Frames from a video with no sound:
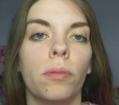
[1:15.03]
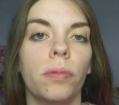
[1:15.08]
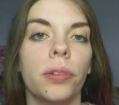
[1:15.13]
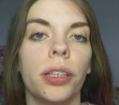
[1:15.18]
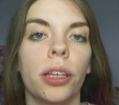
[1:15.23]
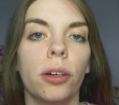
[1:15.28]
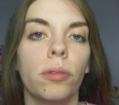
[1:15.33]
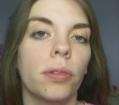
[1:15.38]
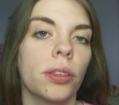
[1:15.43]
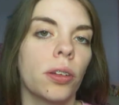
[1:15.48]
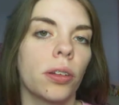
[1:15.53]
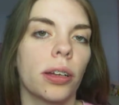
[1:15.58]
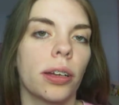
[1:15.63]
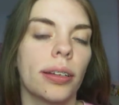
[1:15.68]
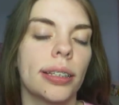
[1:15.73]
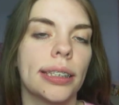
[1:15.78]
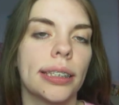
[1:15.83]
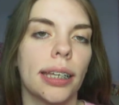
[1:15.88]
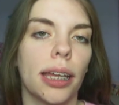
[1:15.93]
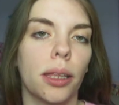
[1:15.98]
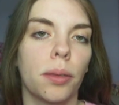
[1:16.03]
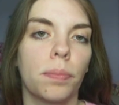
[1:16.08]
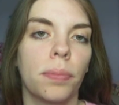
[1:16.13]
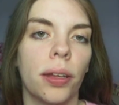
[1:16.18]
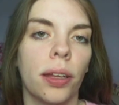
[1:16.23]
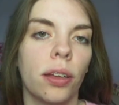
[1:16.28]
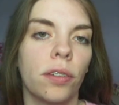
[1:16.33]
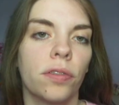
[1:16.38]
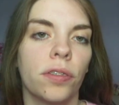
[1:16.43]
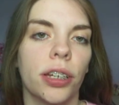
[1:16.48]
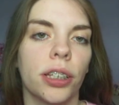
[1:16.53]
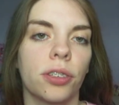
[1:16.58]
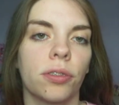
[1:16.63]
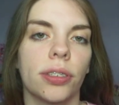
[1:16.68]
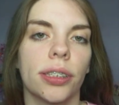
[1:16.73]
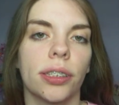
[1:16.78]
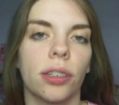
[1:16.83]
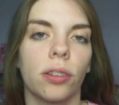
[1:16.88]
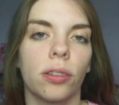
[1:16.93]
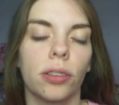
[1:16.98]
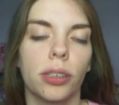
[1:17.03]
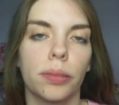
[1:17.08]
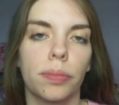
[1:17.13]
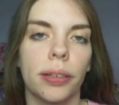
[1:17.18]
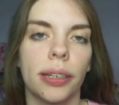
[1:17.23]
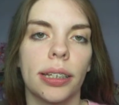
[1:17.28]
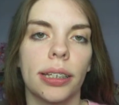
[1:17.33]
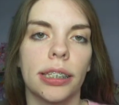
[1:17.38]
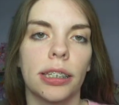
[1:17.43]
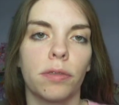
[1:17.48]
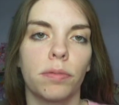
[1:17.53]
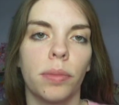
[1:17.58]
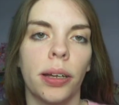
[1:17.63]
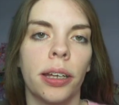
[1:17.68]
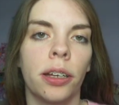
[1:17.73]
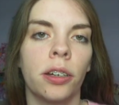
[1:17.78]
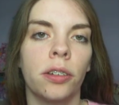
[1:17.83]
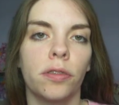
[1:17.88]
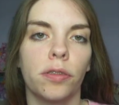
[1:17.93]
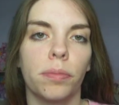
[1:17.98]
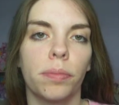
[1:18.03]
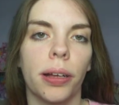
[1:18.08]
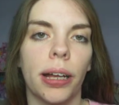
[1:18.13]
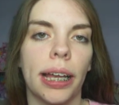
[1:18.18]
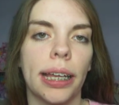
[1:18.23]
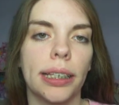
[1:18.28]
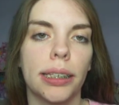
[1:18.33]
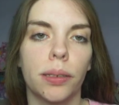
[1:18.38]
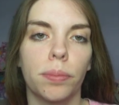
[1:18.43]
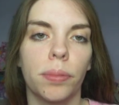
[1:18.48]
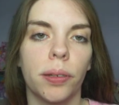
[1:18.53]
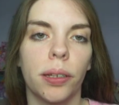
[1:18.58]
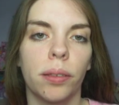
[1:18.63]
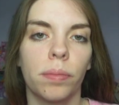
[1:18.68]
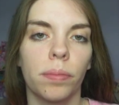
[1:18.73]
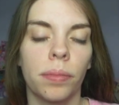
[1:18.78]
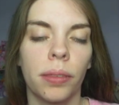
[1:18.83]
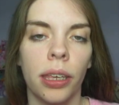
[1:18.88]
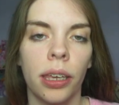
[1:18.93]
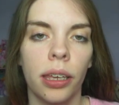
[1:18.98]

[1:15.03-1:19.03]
We know we're not going to get a perfect result because of my overbite, but